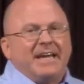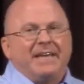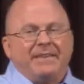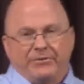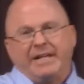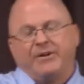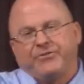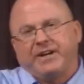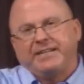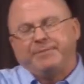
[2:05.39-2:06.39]
and they're now
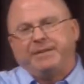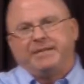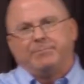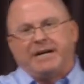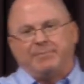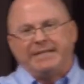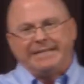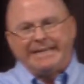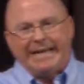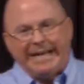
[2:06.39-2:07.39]
trying to be a mom and a
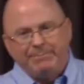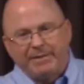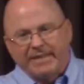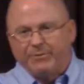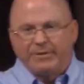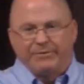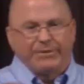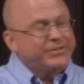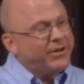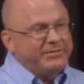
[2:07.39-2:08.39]
dad, but they were
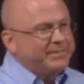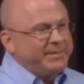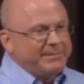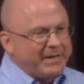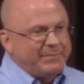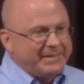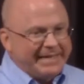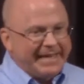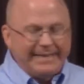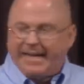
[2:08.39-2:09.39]
never taught to be a mom and
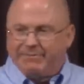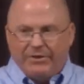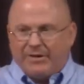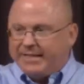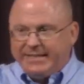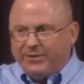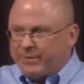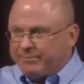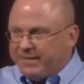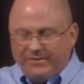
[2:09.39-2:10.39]
dad. They have no idea
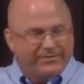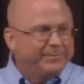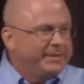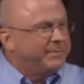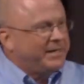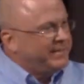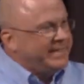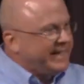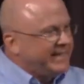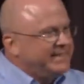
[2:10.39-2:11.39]
what it means to be a mom and
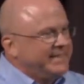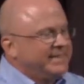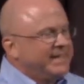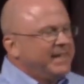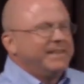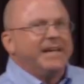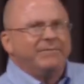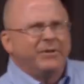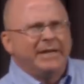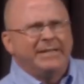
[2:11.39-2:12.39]
dad. They have
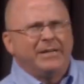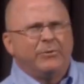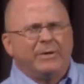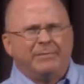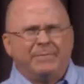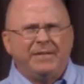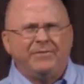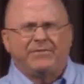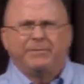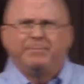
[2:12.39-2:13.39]
no idea what it
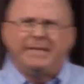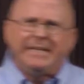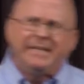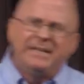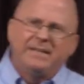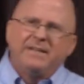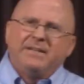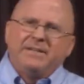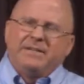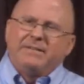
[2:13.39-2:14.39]
means to be
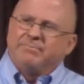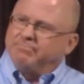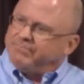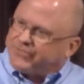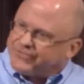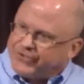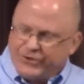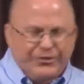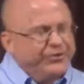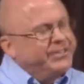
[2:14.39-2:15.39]

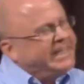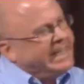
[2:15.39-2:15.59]
stern